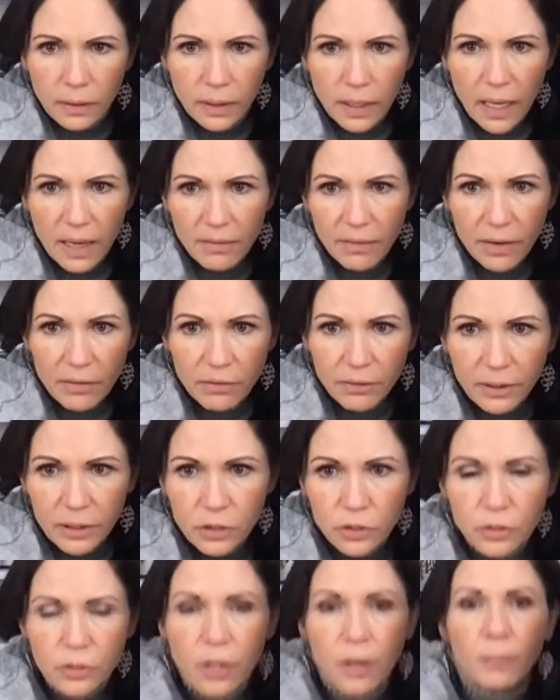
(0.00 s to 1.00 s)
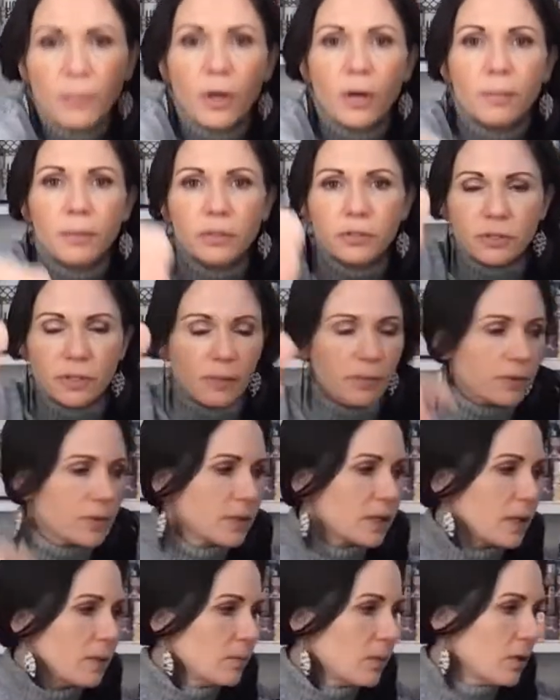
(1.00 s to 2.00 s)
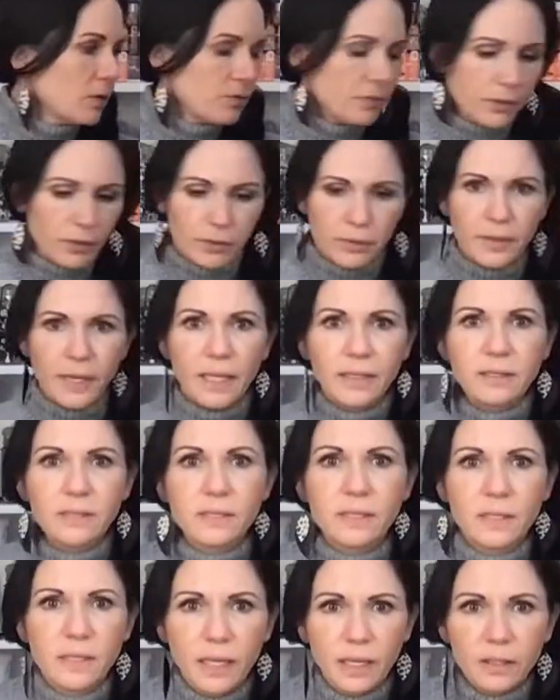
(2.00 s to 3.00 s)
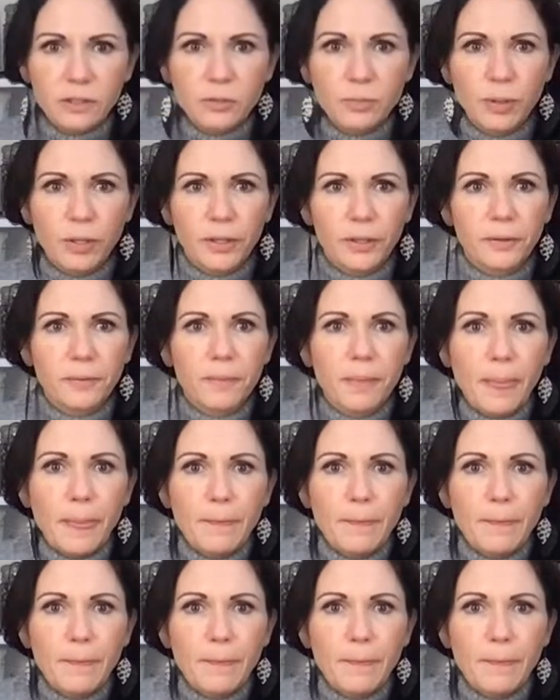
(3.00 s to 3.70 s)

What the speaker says: Have I finished? No, I'm almost done with the gumball filler. That's the next part.